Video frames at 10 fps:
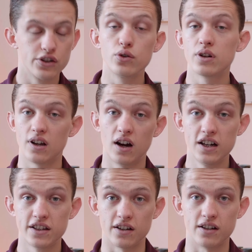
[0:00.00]
You can
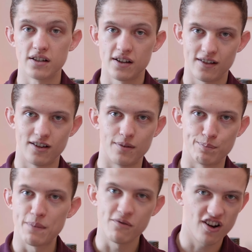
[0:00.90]
either
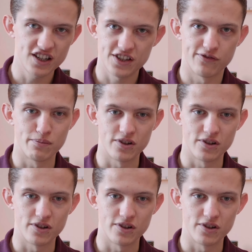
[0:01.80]
memorize the